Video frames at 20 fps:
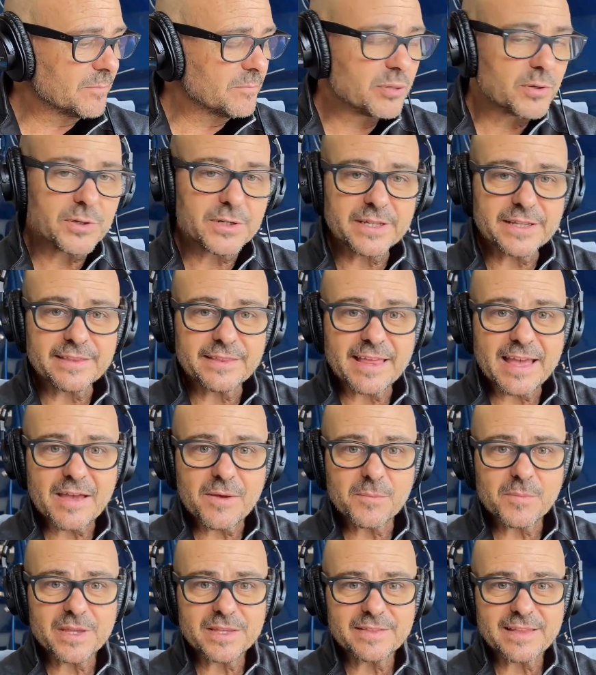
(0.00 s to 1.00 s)
putting
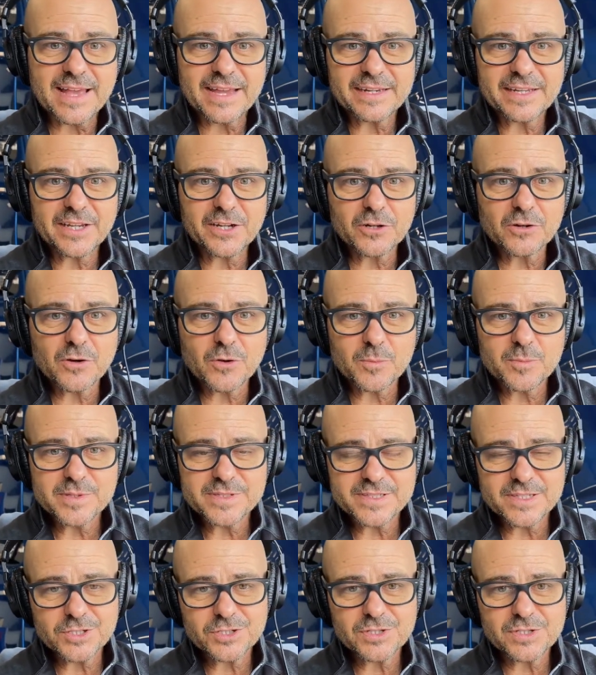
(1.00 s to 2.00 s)
them in that hero
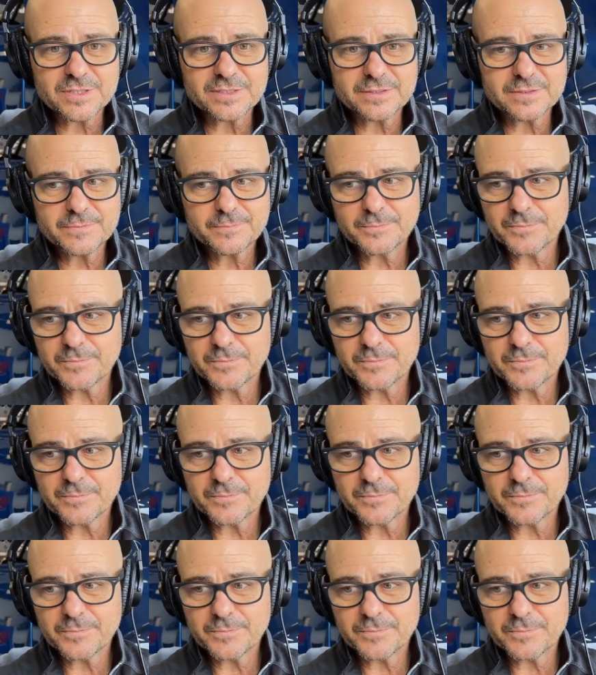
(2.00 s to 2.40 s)
position,